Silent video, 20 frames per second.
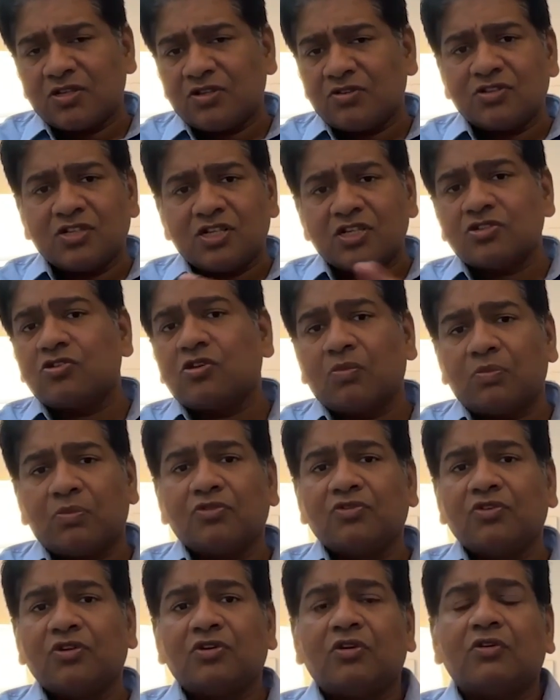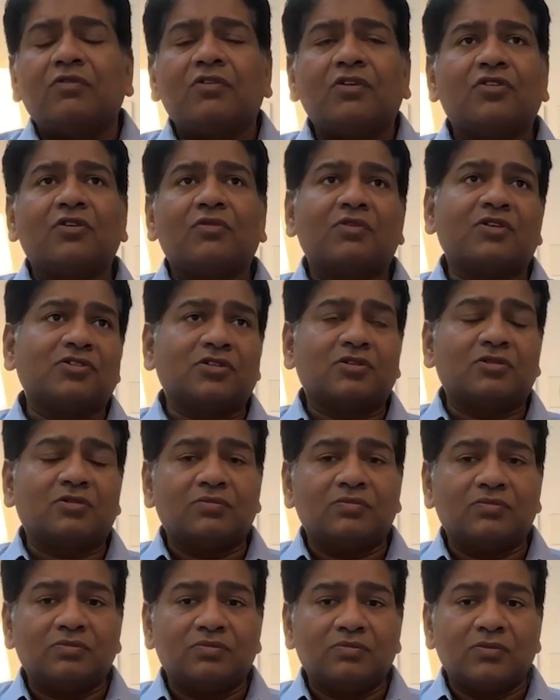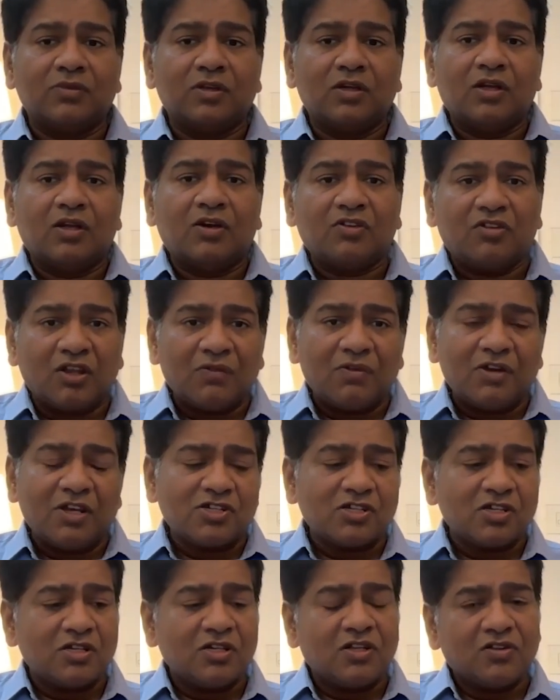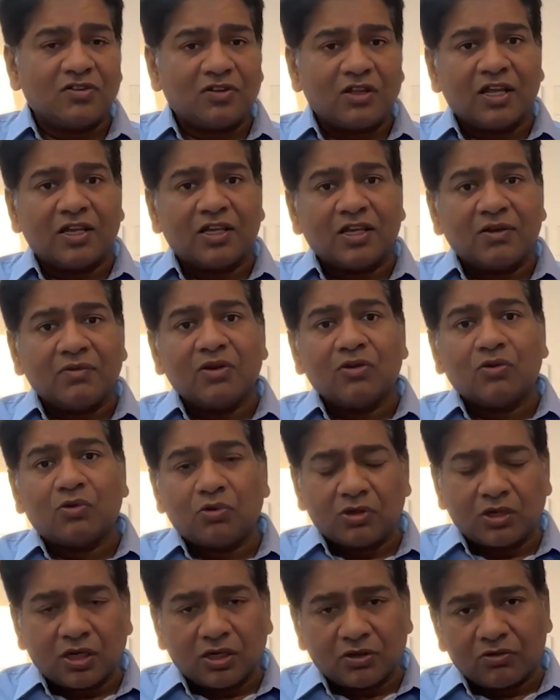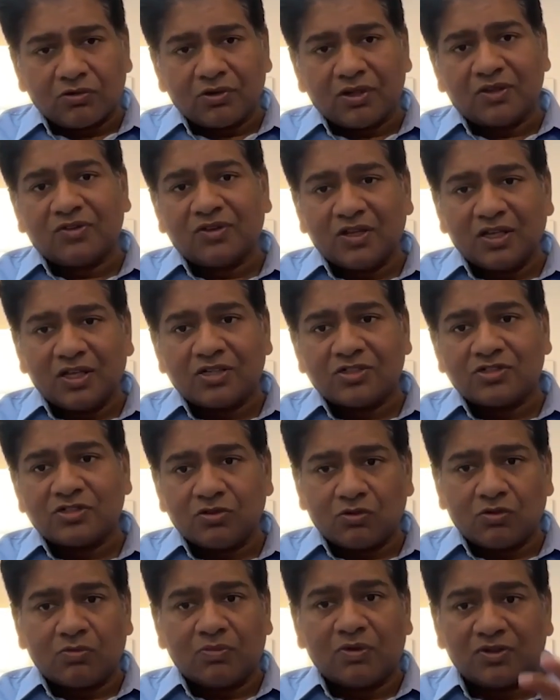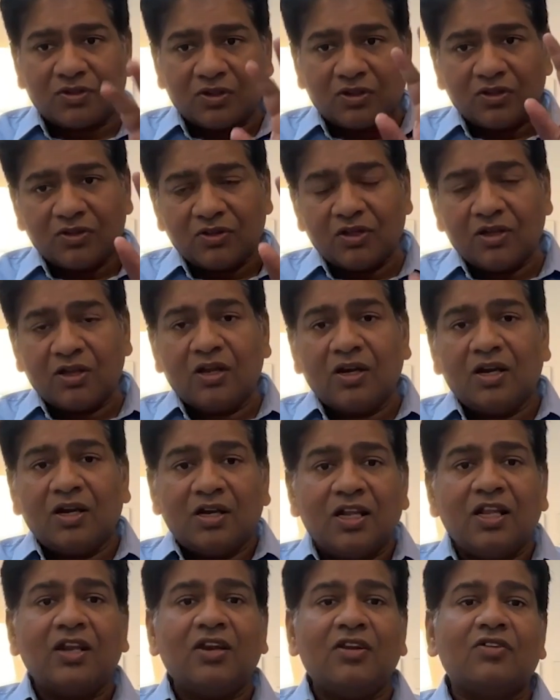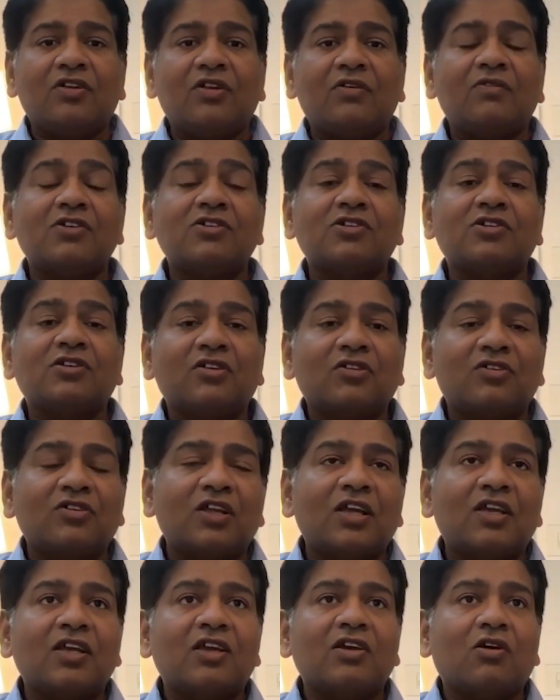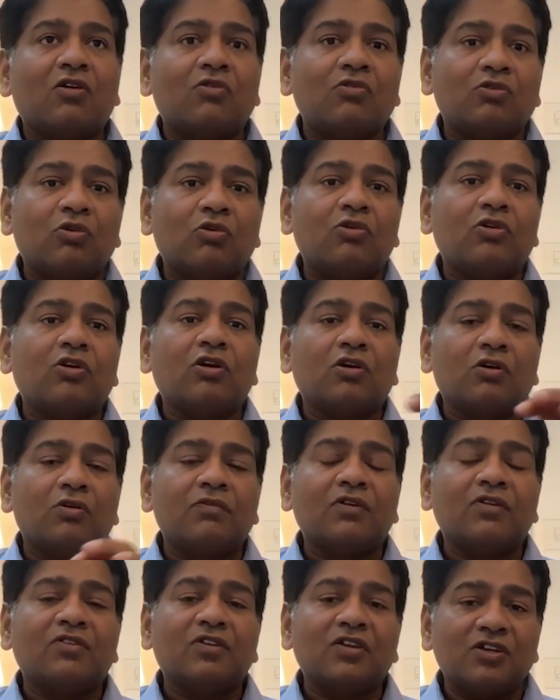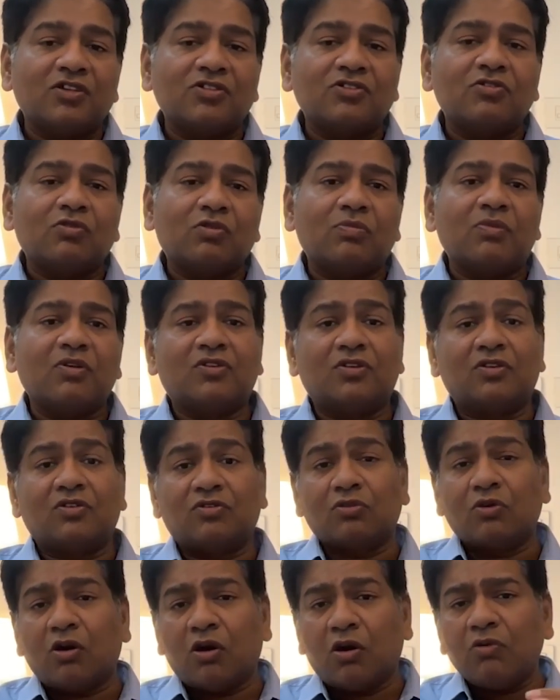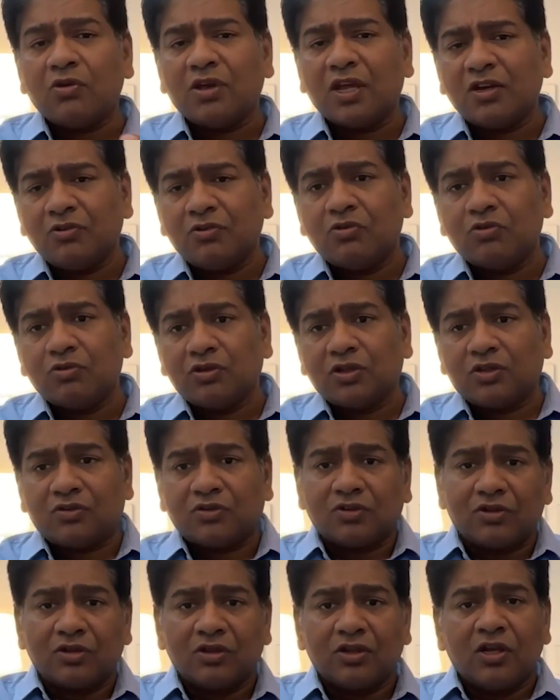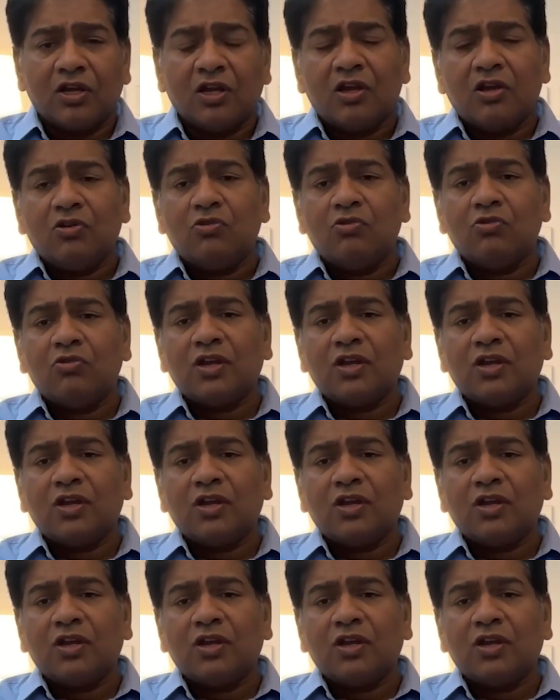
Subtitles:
is just opposite of reservation. Reservation is like giving quota to SC/ST OBCs. De-reservation is taking out quota of SC/ST OBCs. So how can you do this? You